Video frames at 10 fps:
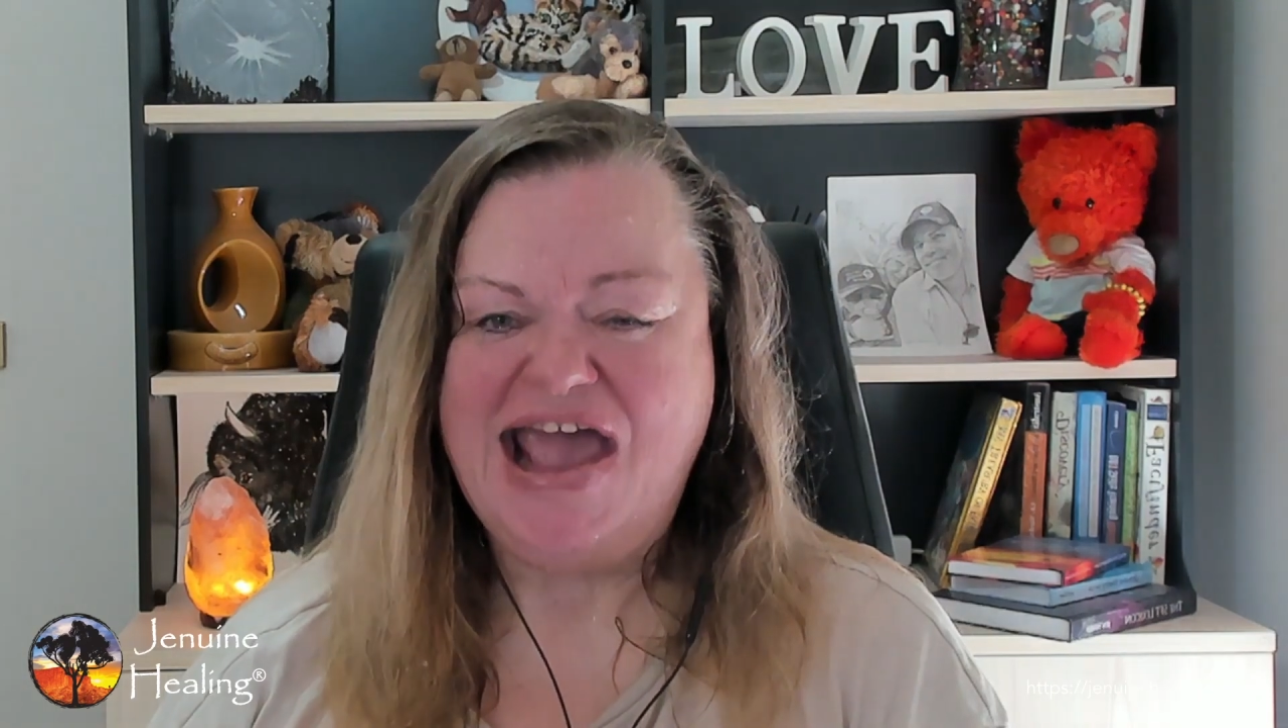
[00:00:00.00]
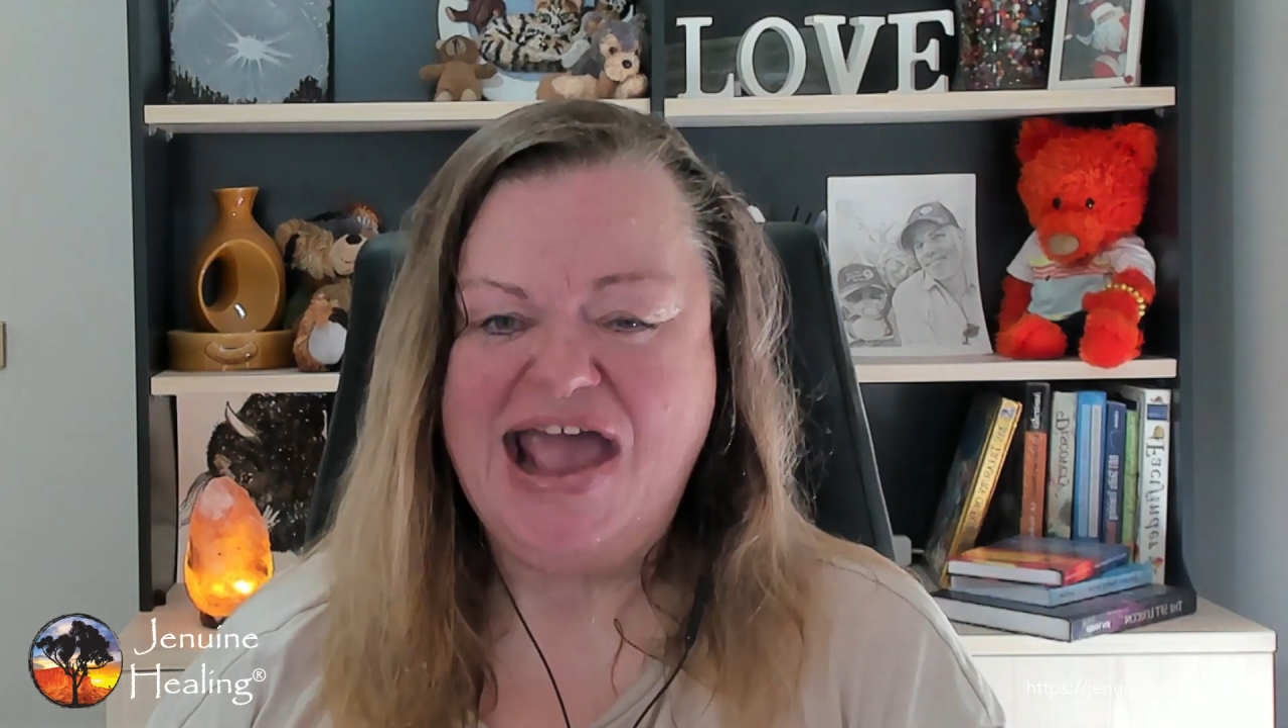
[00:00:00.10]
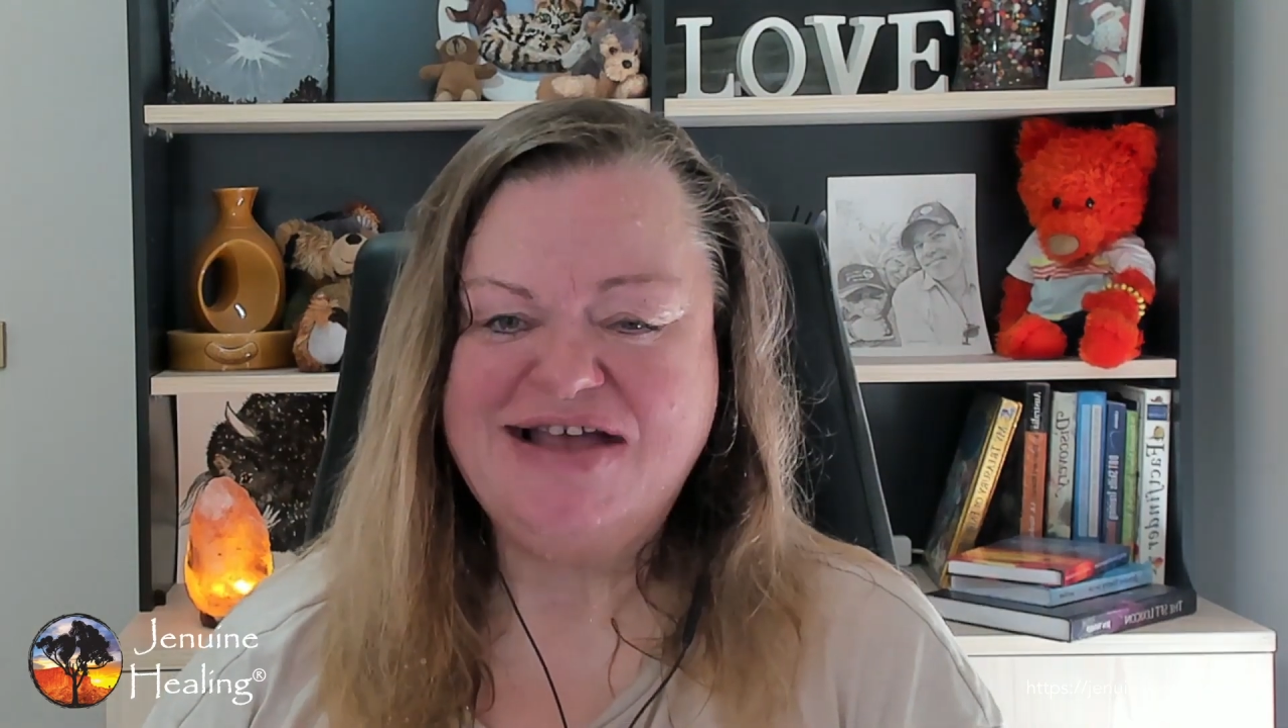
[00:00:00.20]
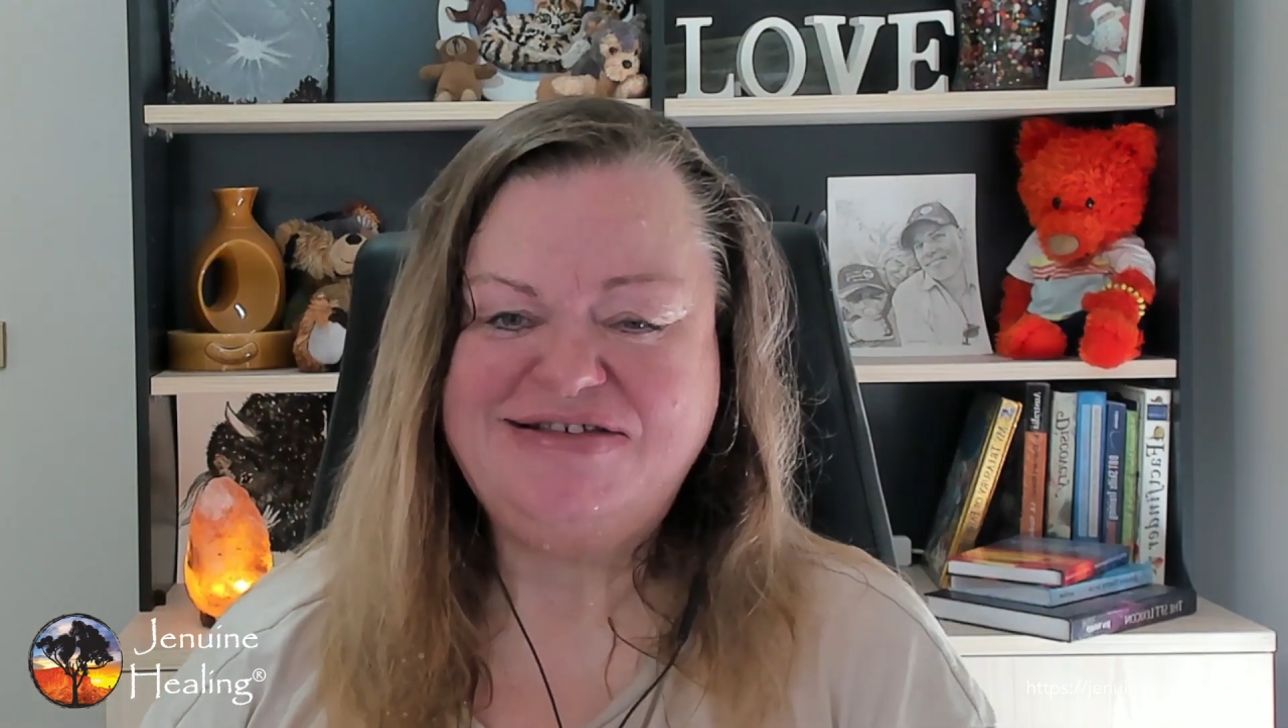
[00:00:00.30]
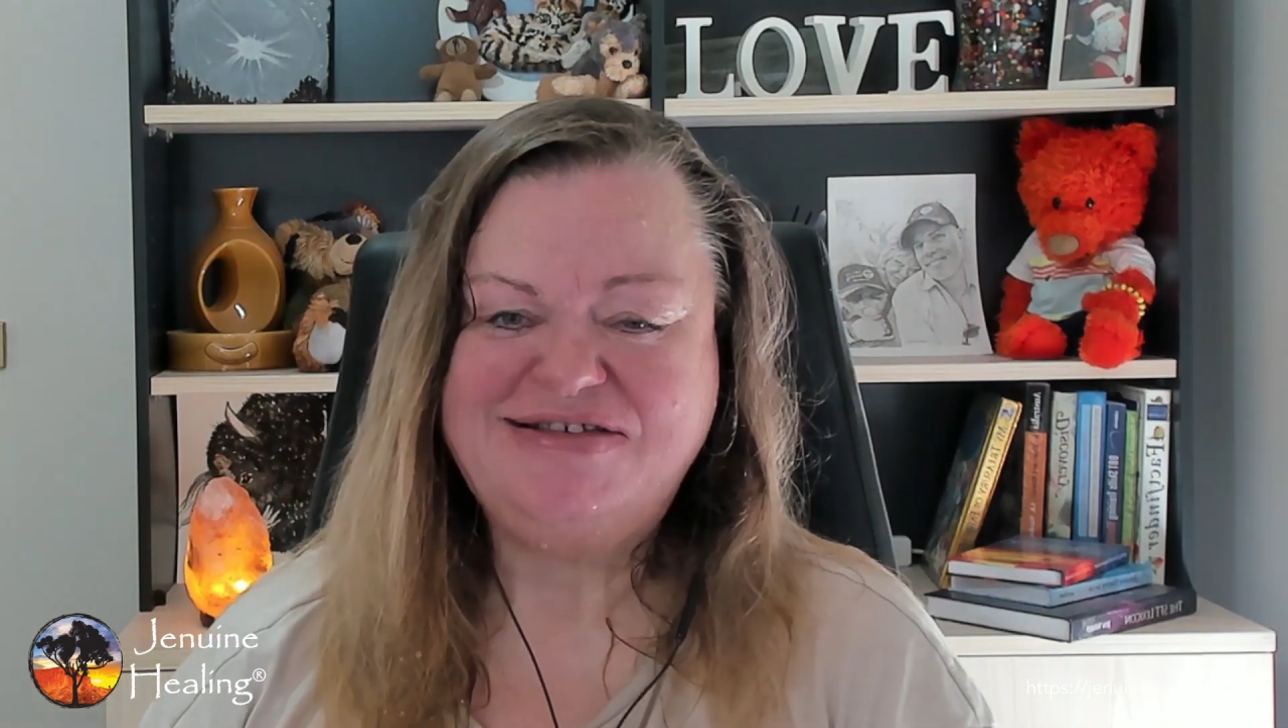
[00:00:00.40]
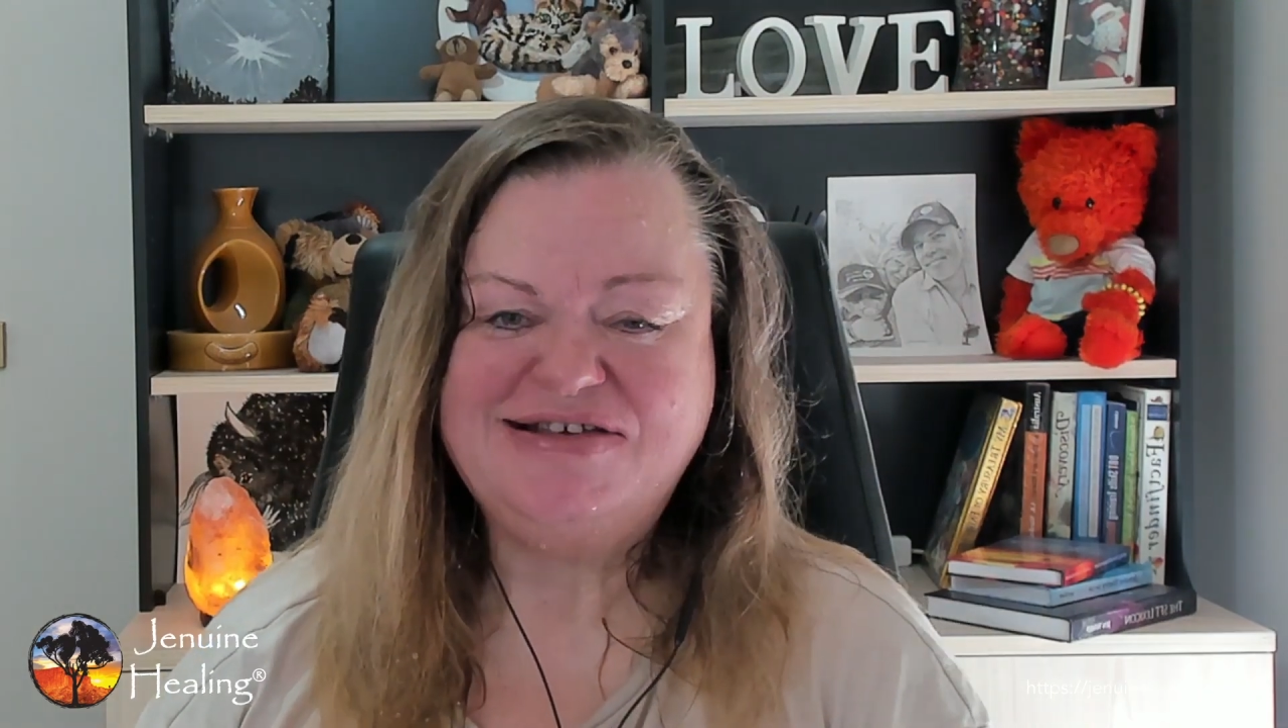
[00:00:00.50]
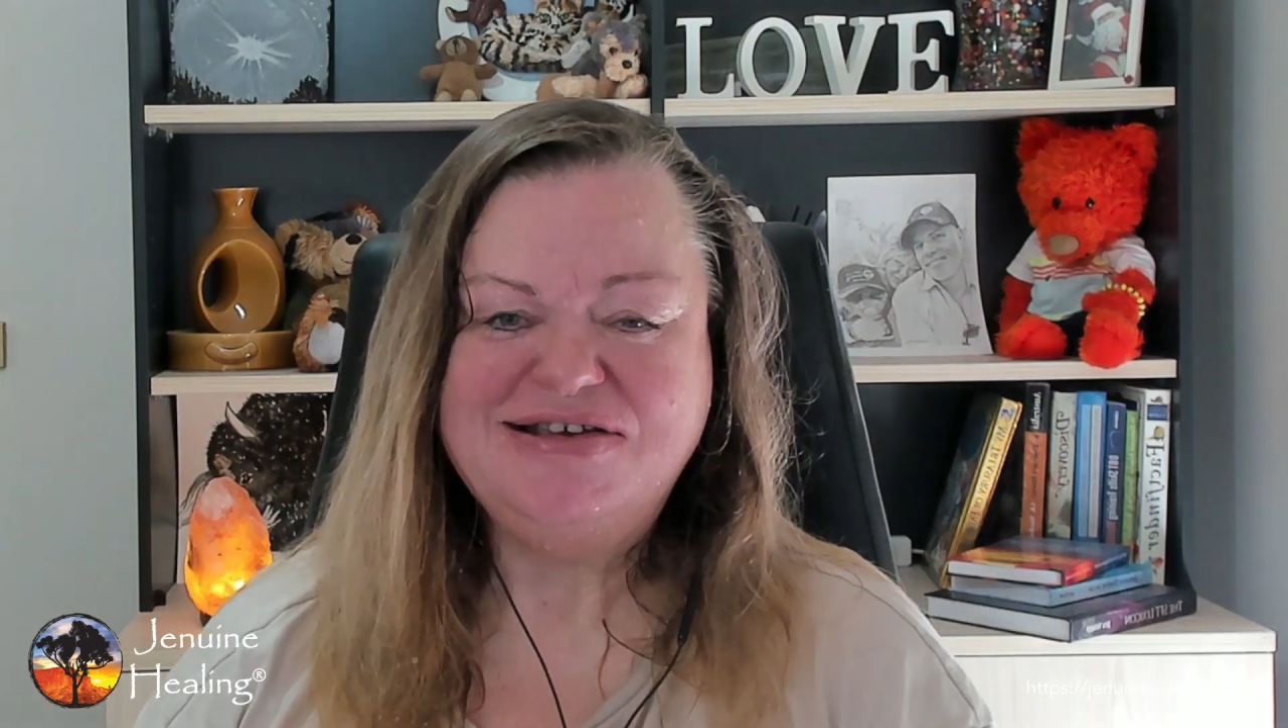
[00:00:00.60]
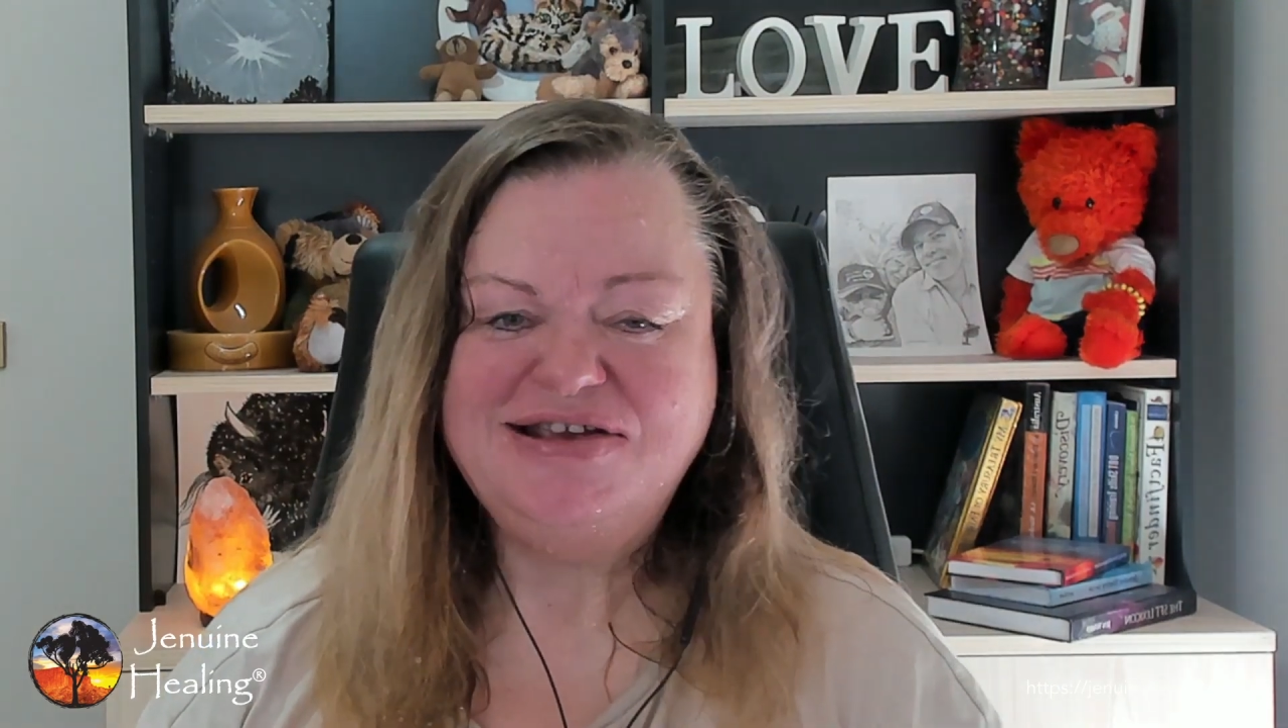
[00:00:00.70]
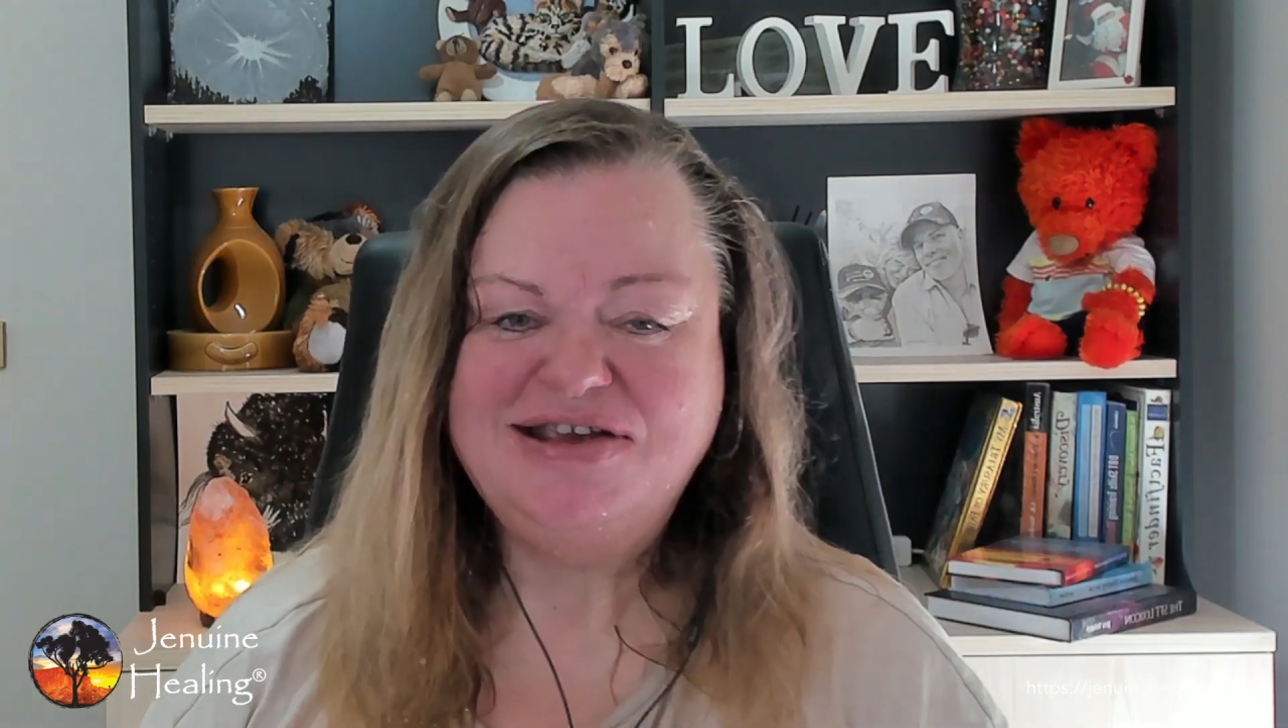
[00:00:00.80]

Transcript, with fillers: ass